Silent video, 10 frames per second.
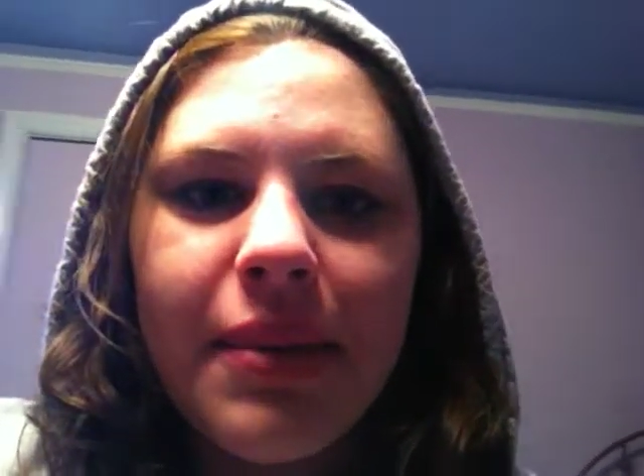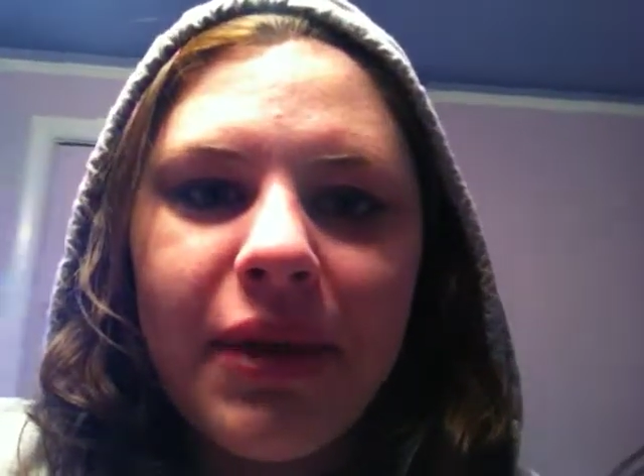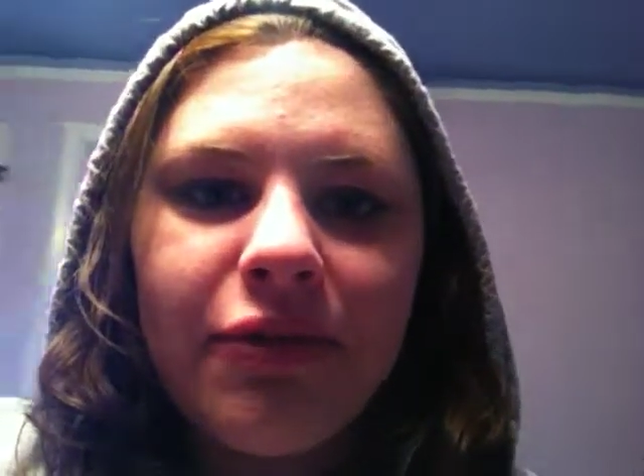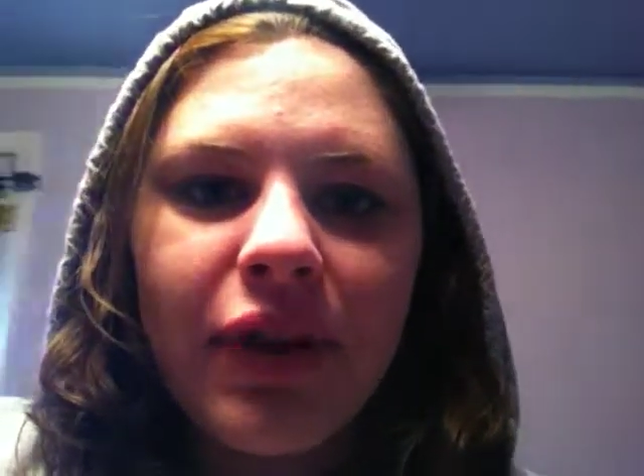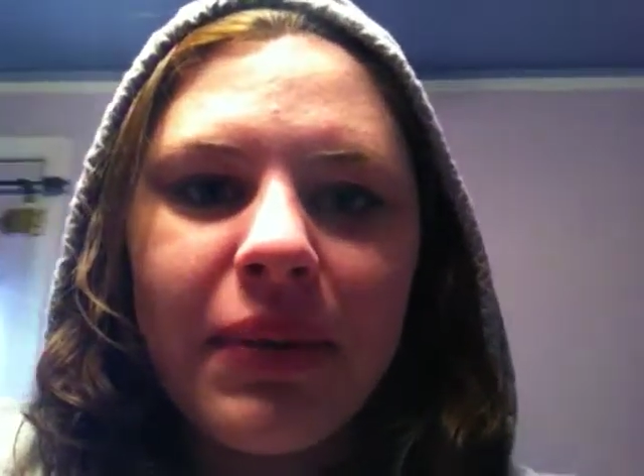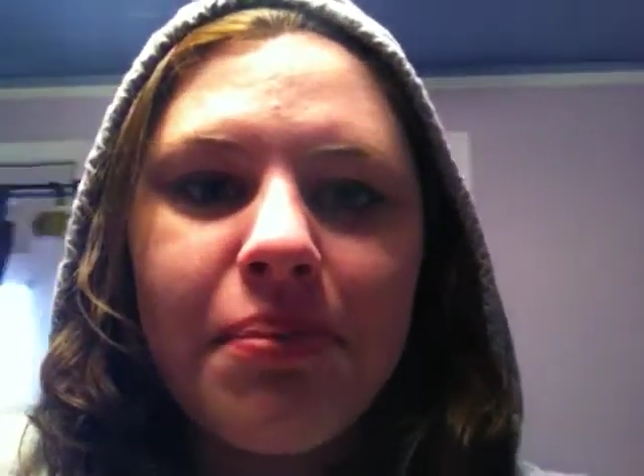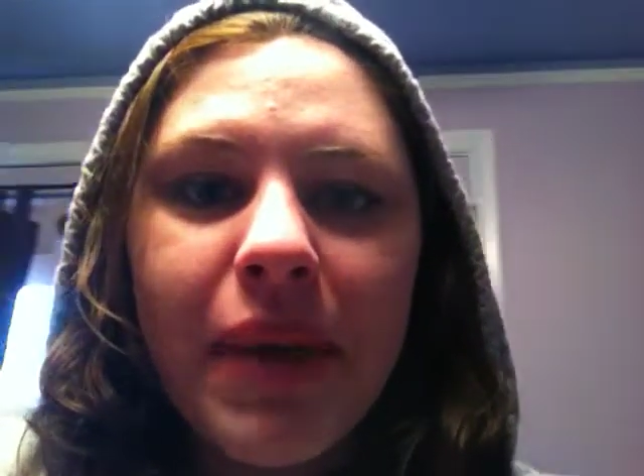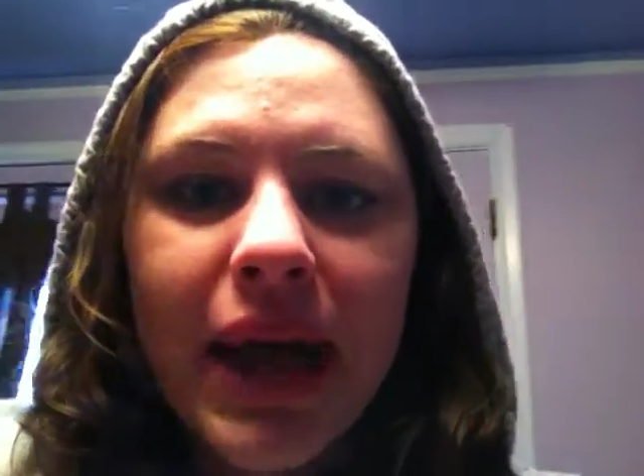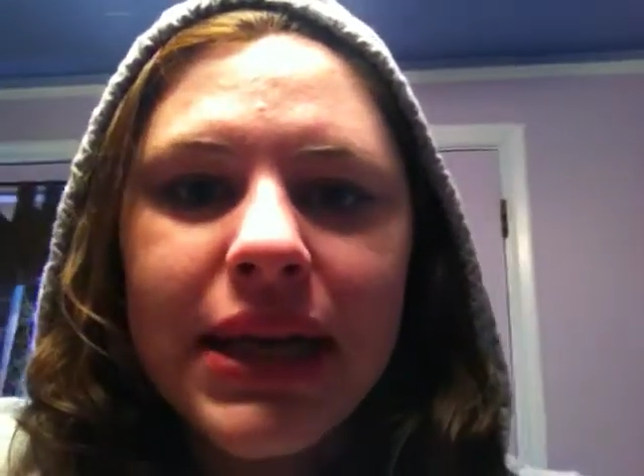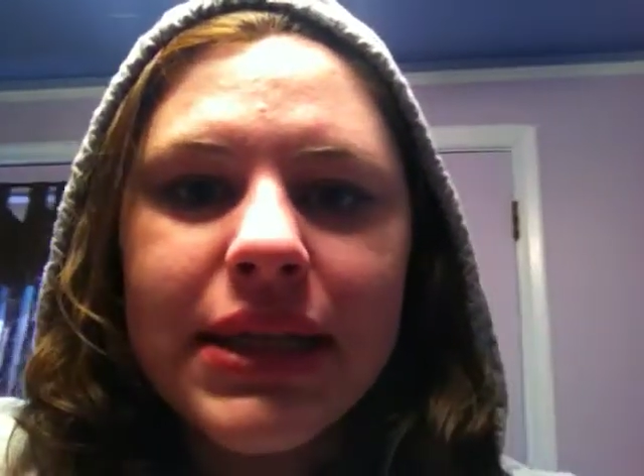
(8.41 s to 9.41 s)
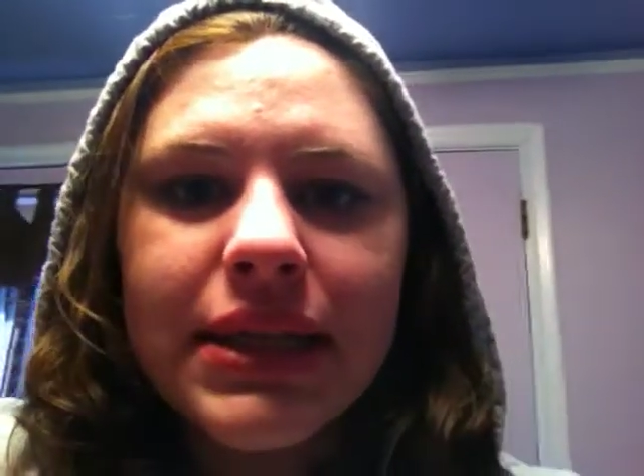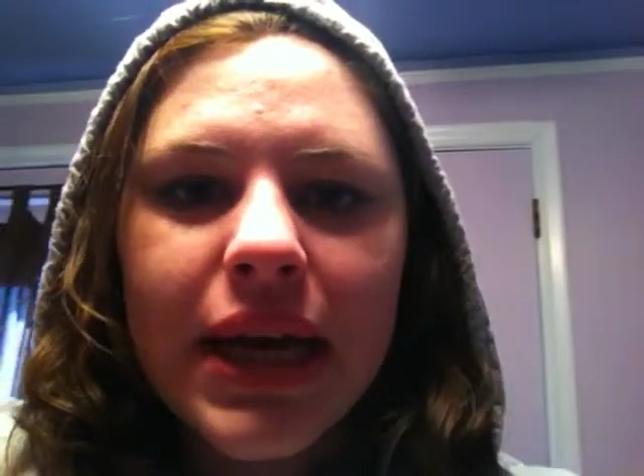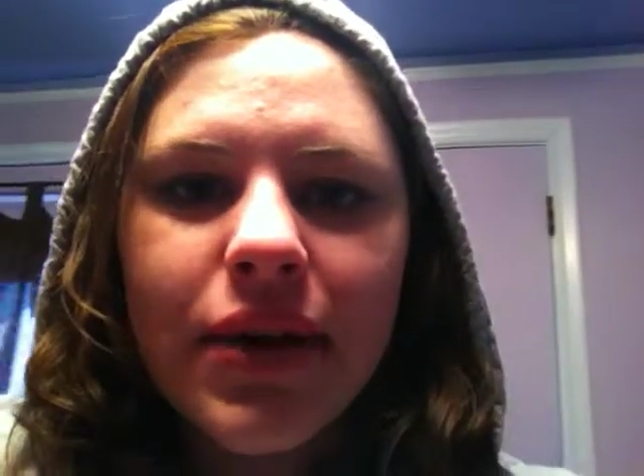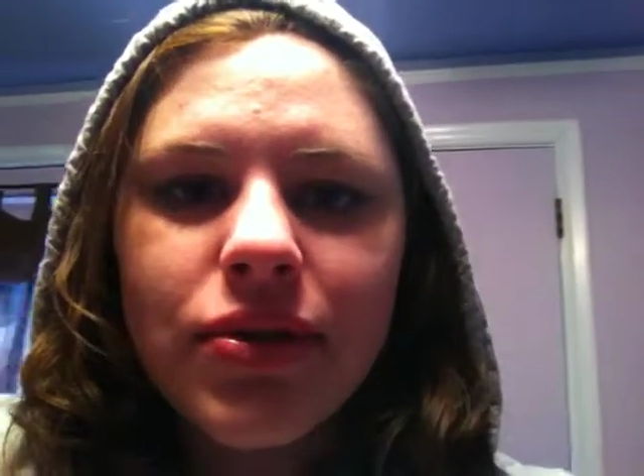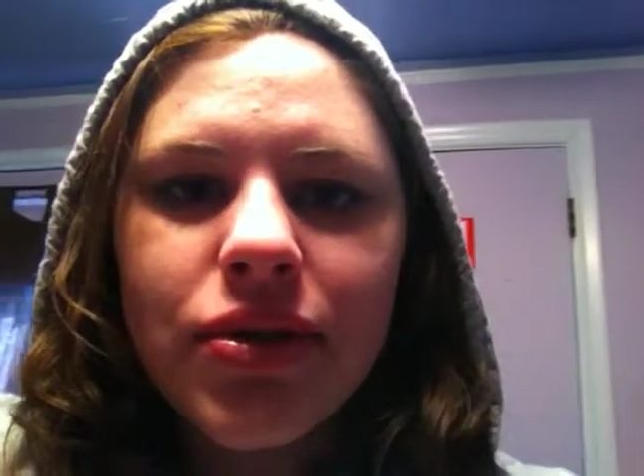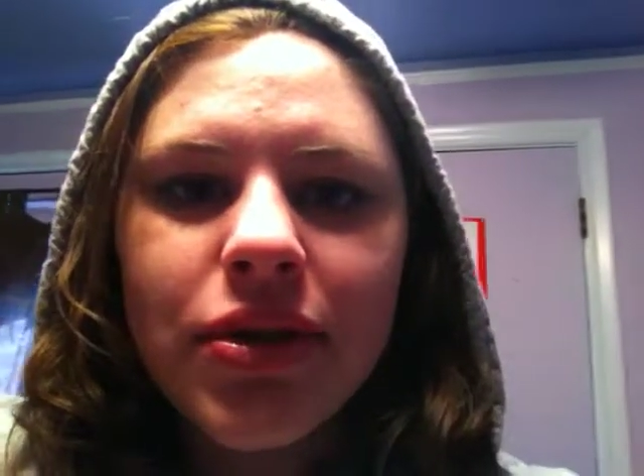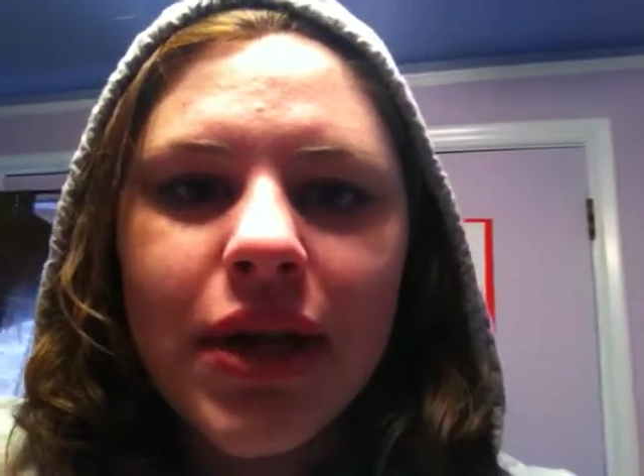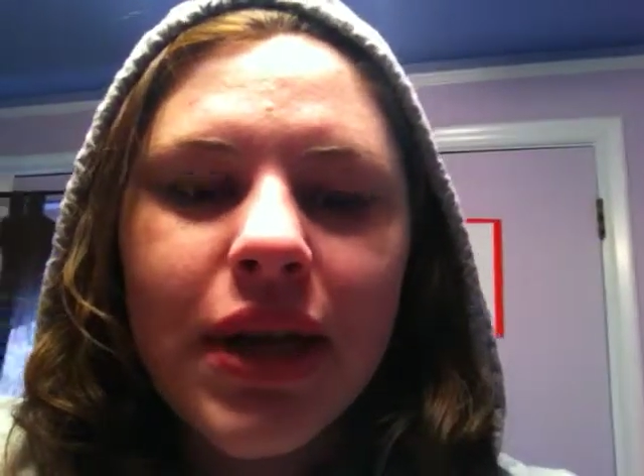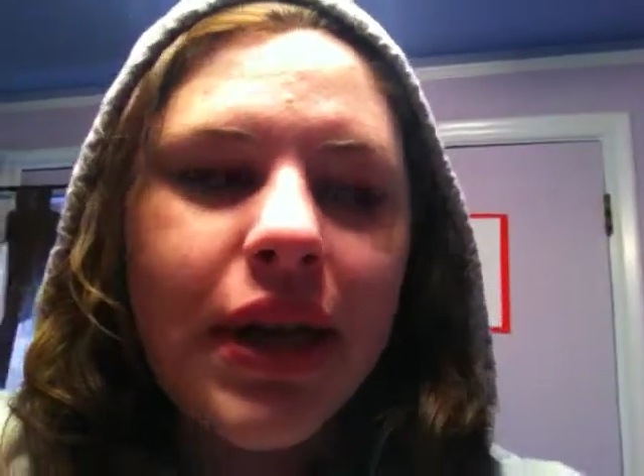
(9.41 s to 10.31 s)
at my friend Bonnie's house.